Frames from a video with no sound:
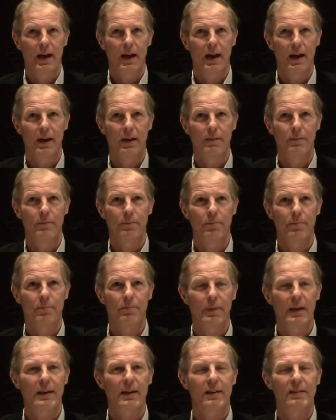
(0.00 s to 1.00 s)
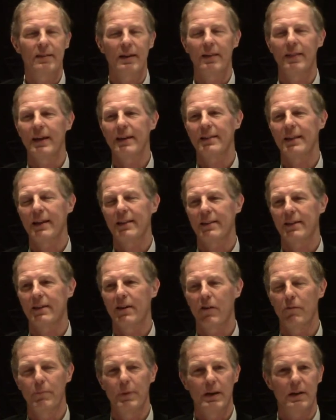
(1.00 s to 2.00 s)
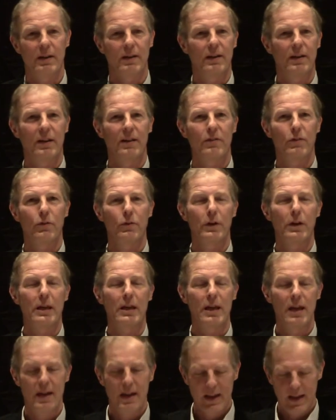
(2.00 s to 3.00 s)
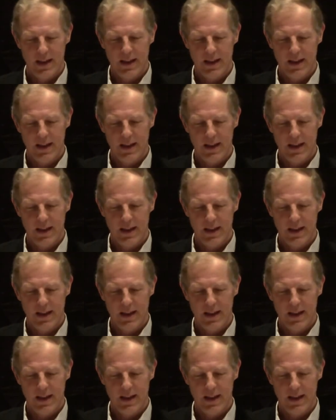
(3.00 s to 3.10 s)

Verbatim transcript: Um, because I think that the government is only,